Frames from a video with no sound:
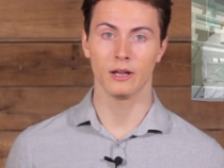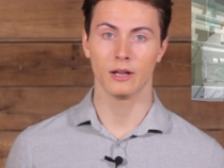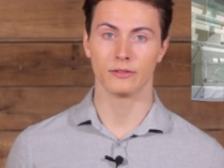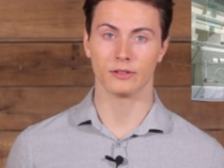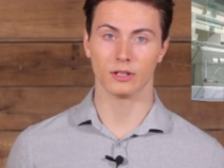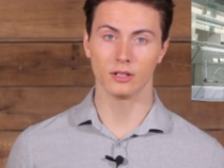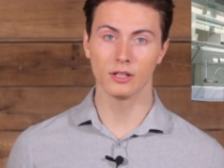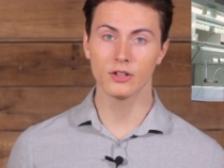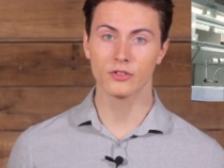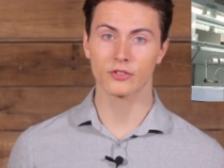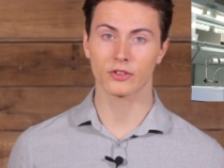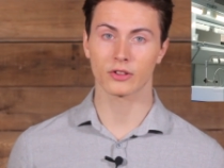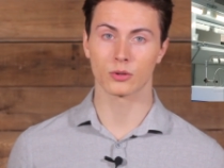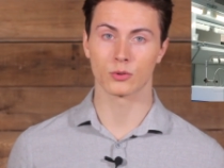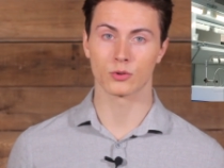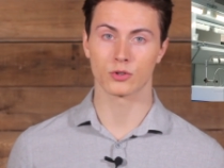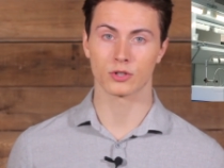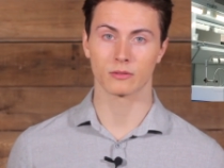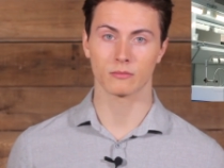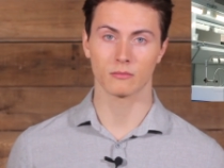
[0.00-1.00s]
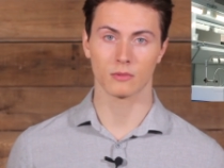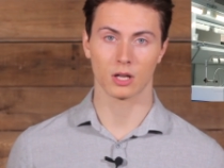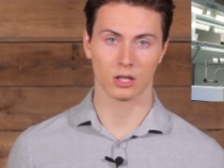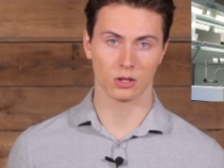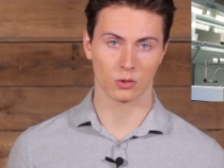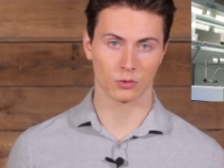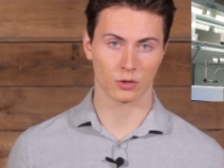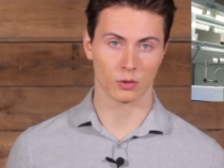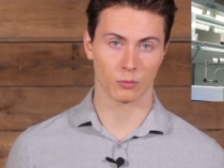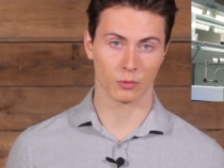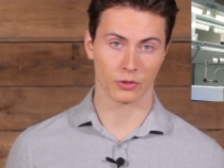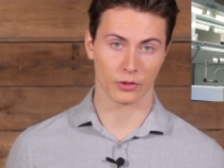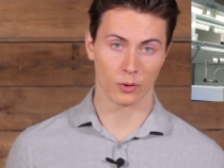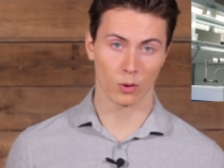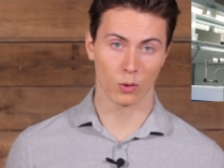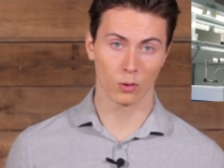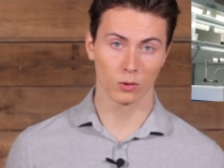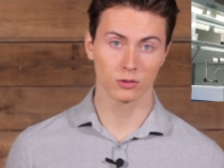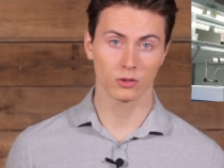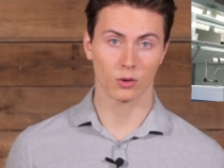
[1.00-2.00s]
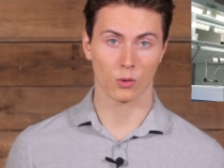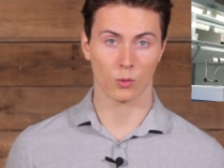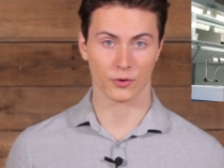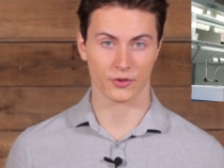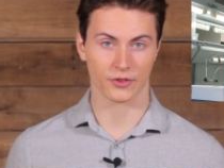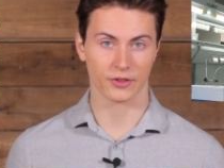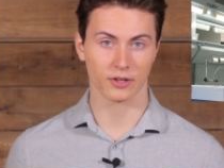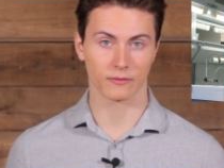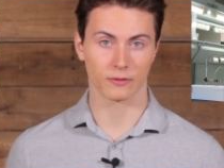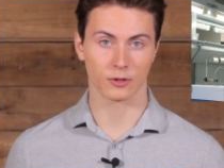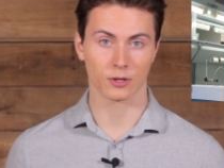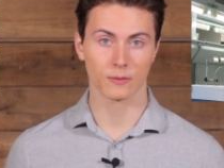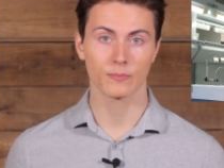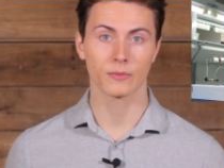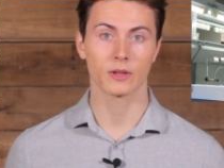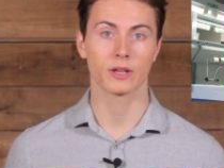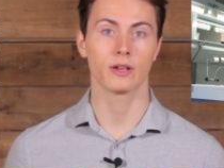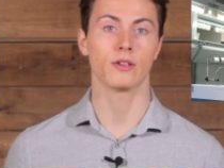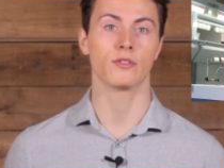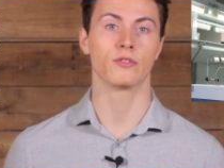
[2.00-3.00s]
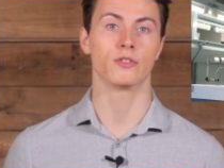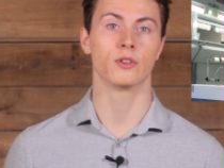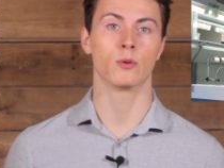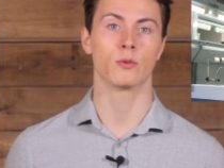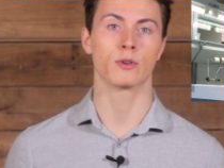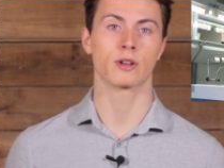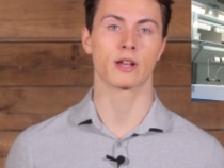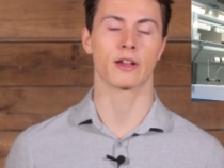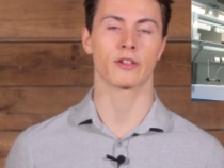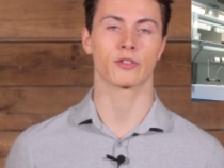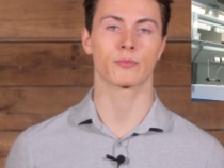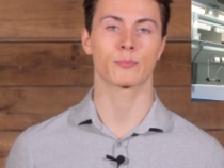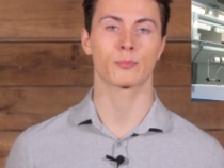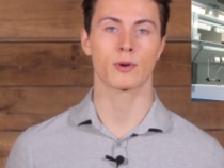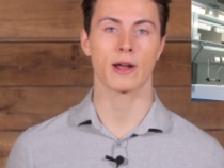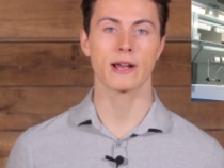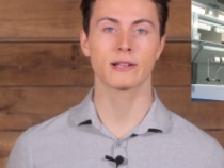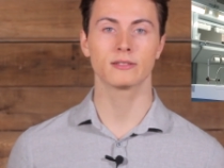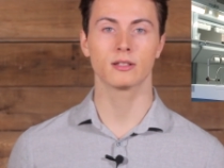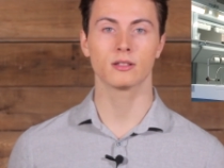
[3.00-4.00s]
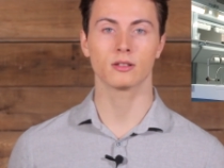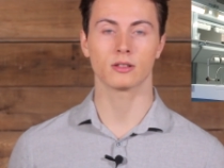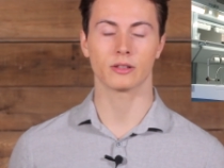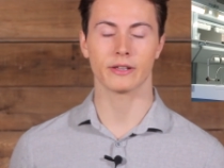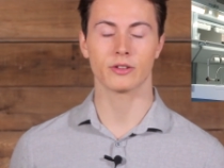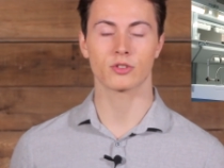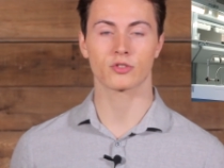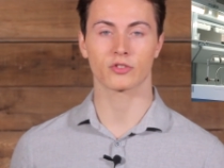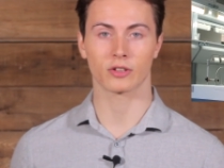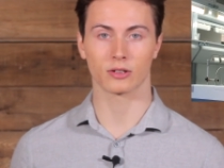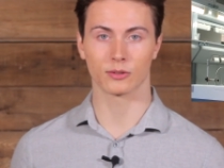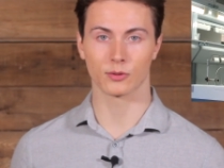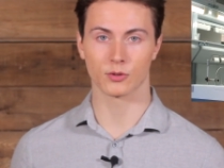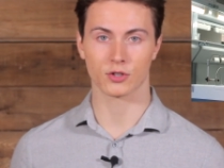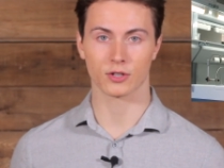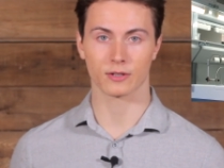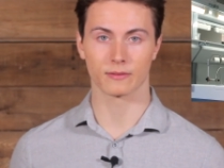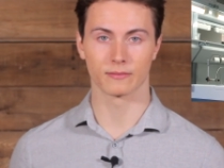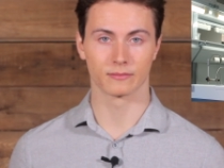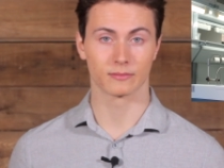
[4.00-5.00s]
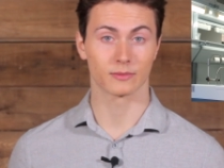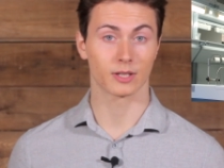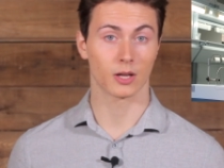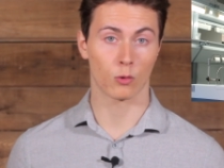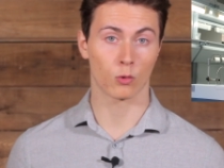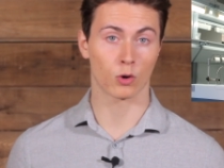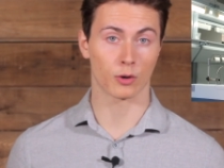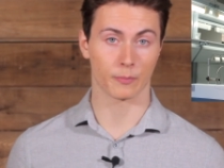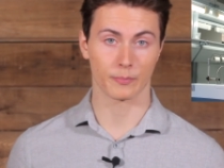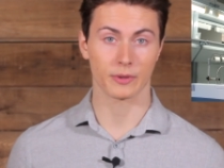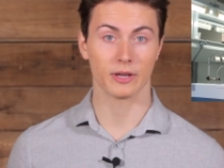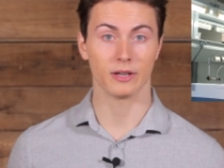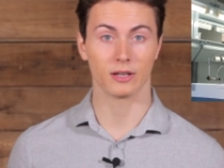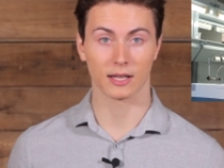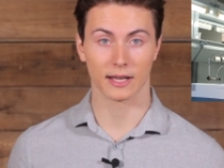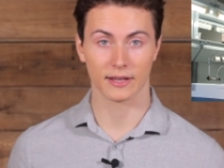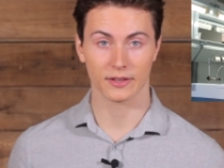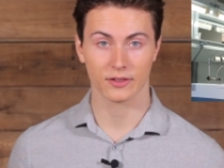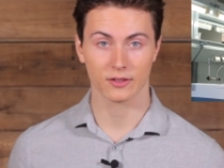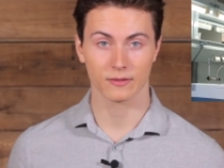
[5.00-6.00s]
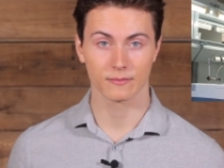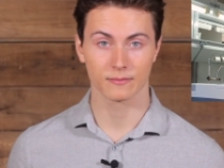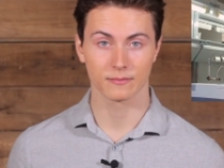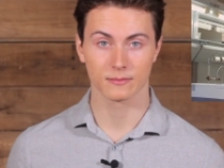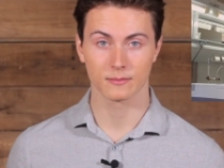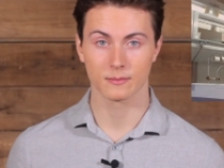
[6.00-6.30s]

The leach solution, loaded with gold or silver, is known as pregnant leach solution, or PLS.